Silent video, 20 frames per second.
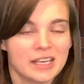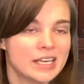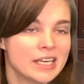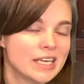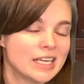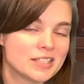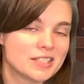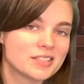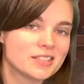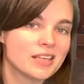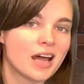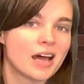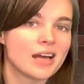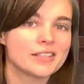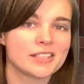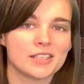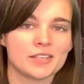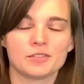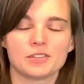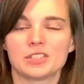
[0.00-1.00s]
It's
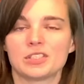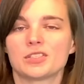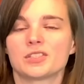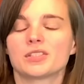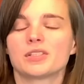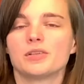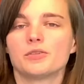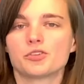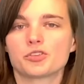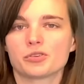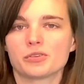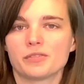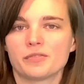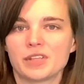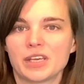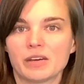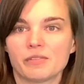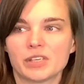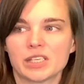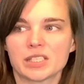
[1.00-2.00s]
not given disclosure of the
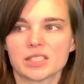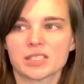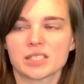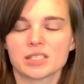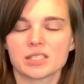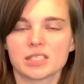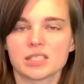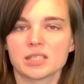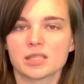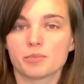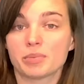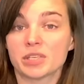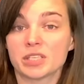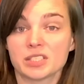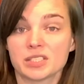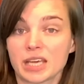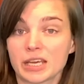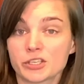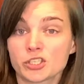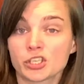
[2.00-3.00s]
evidence that's in the
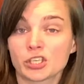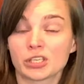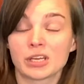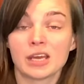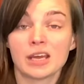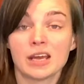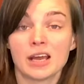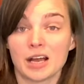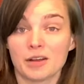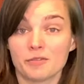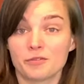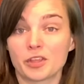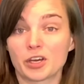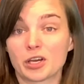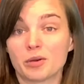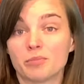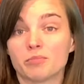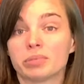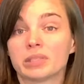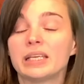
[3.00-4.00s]
possession of the
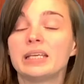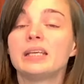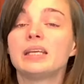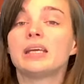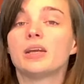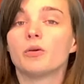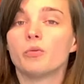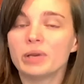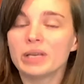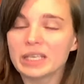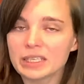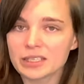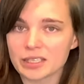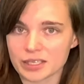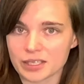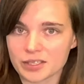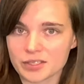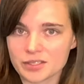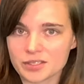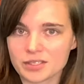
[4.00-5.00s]
complaining
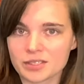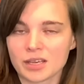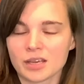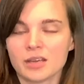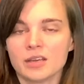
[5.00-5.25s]
witness